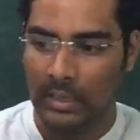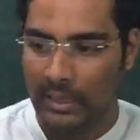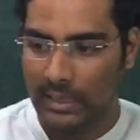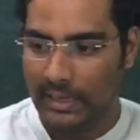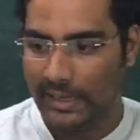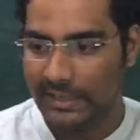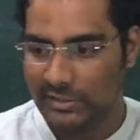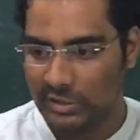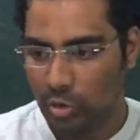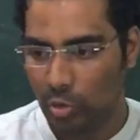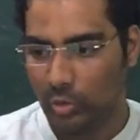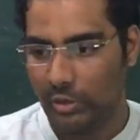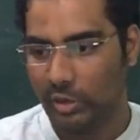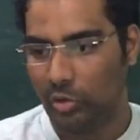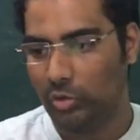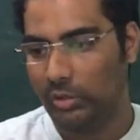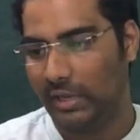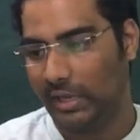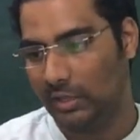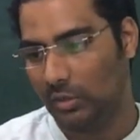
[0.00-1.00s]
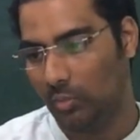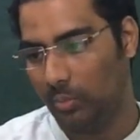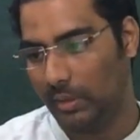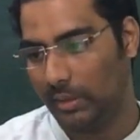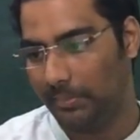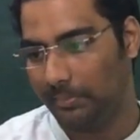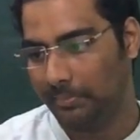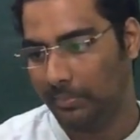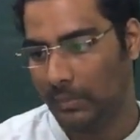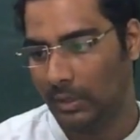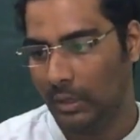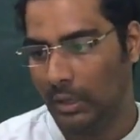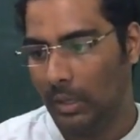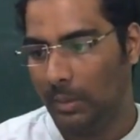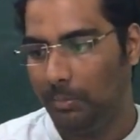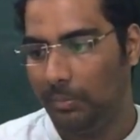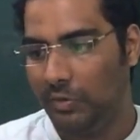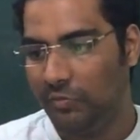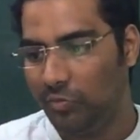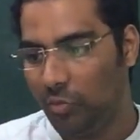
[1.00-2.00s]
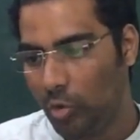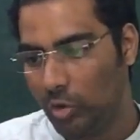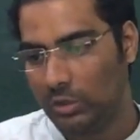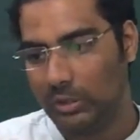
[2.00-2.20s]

Let's look into the other one. Before